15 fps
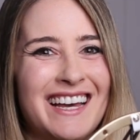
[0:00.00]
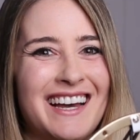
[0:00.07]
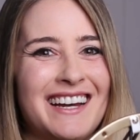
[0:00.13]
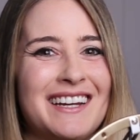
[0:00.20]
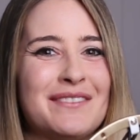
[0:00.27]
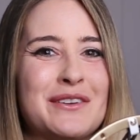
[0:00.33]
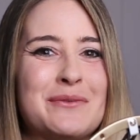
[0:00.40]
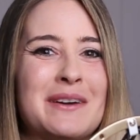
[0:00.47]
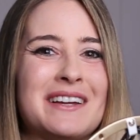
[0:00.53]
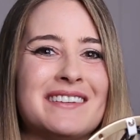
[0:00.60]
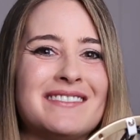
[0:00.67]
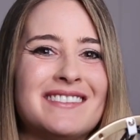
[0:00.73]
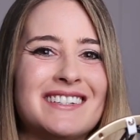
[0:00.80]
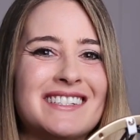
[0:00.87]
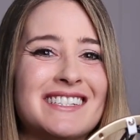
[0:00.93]
Hi
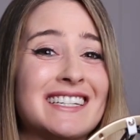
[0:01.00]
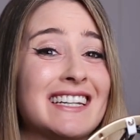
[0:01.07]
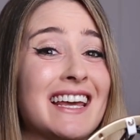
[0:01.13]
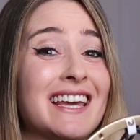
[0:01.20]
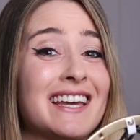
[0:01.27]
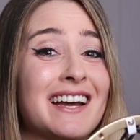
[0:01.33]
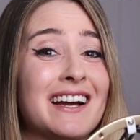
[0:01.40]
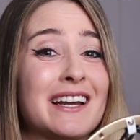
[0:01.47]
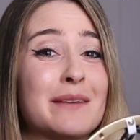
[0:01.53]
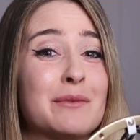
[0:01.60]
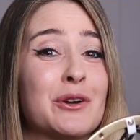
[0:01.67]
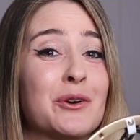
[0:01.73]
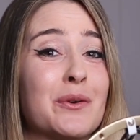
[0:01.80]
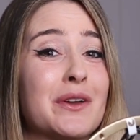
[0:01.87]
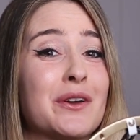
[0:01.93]
everyone! Today I am
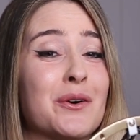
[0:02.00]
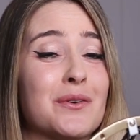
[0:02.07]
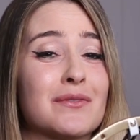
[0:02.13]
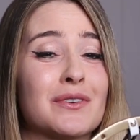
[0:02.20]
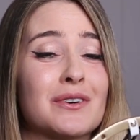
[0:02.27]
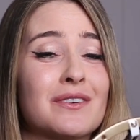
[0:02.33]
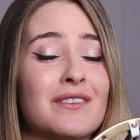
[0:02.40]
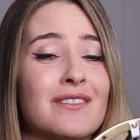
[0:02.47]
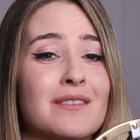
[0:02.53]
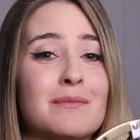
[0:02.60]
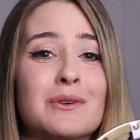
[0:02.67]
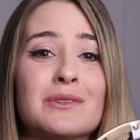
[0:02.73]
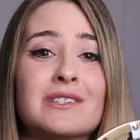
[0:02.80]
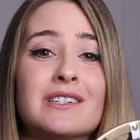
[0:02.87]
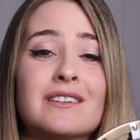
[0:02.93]
going over the
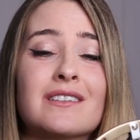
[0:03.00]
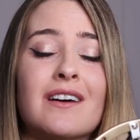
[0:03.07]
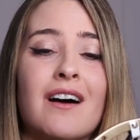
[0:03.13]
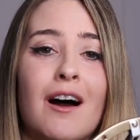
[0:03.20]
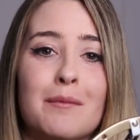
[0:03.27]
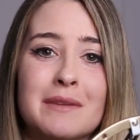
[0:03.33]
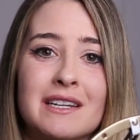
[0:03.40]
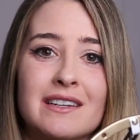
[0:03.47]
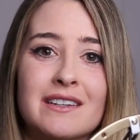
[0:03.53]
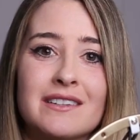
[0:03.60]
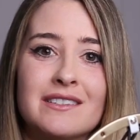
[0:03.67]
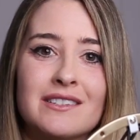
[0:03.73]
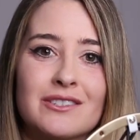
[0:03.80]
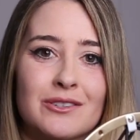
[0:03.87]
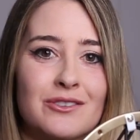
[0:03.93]
most commonly
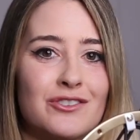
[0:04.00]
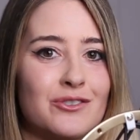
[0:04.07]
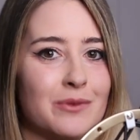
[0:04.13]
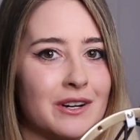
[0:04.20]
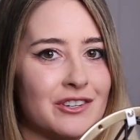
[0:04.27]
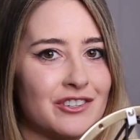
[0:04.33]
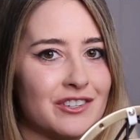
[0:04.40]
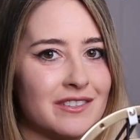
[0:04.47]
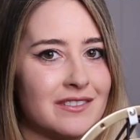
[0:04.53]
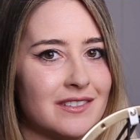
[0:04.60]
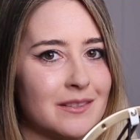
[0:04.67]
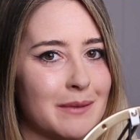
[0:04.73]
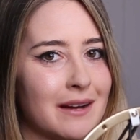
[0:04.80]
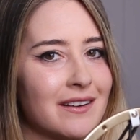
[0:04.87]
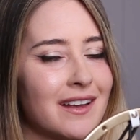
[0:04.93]
searched questions
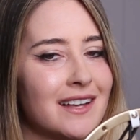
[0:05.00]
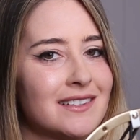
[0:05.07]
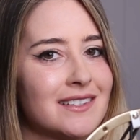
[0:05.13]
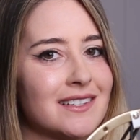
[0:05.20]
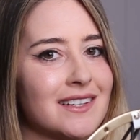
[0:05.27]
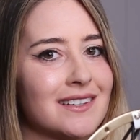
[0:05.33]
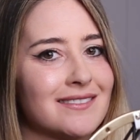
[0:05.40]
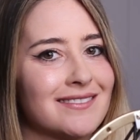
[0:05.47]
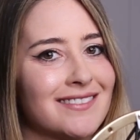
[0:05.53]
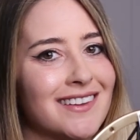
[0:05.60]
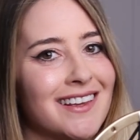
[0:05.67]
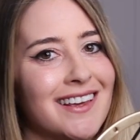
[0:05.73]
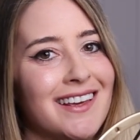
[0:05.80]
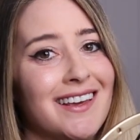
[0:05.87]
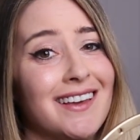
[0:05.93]
about Etsy
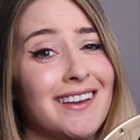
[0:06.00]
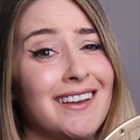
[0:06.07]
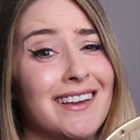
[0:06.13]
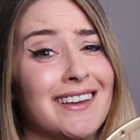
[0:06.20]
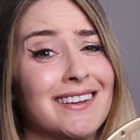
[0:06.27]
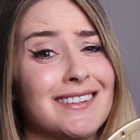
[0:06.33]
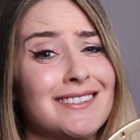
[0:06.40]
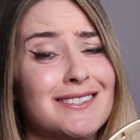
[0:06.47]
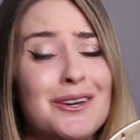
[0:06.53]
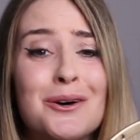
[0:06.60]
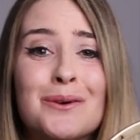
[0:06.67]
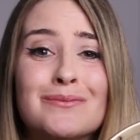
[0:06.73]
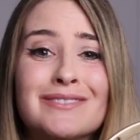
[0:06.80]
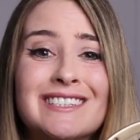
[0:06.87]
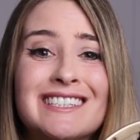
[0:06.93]
and
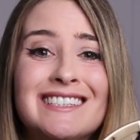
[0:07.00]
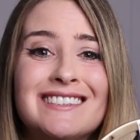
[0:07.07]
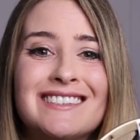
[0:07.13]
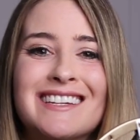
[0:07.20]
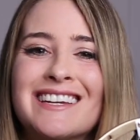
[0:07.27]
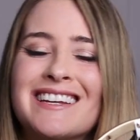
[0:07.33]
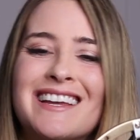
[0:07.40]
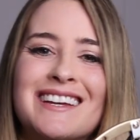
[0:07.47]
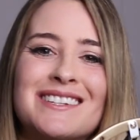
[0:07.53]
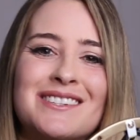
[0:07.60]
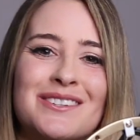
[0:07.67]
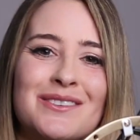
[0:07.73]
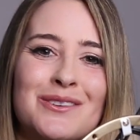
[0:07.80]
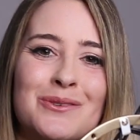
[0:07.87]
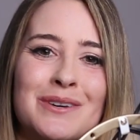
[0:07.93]
hopefully can
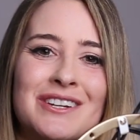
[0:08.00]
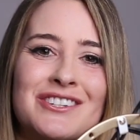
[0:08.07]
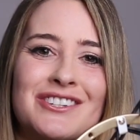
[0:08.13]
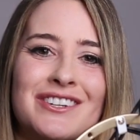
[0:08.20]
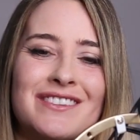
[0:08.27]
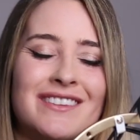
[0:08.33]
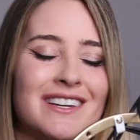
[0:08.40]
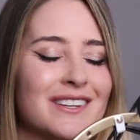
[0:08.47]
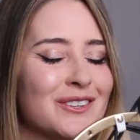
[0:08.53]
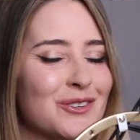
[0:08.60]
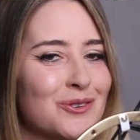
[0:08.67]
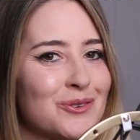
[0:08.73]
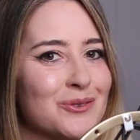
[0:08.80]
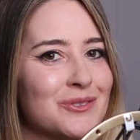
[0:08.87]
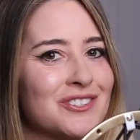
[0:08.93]
answer the question that
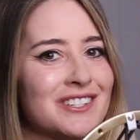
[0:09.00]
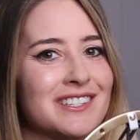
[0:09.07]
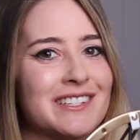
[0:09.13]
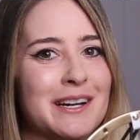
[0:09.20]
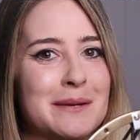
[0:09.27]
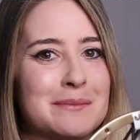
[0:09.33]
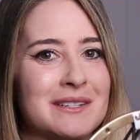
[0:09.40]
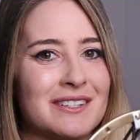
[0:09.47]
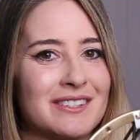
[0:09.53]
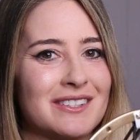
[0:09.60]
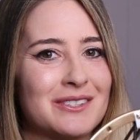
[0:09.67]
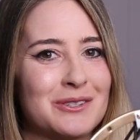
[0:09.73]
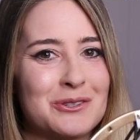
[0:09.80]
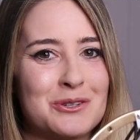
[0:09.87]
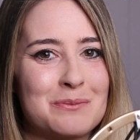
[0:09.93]
you just typed into the
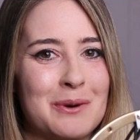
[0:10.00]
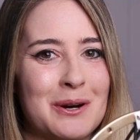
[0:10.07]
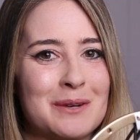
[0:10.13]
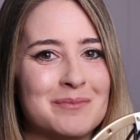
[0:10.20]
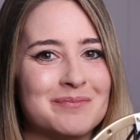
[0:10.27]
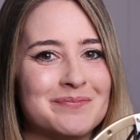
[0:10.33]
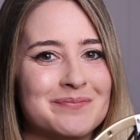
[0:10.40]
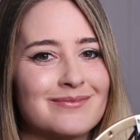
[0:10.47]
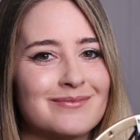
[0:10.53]
search bar.